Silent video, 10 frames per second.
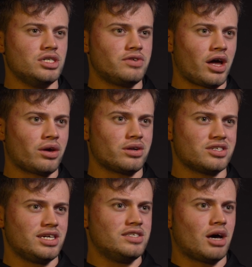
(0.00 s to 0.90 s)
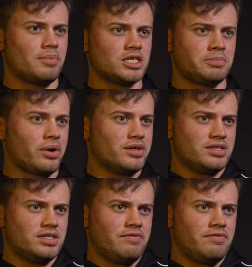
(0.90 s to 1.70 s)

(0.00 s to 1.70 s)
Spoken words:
you kind of got to just eat up experiences,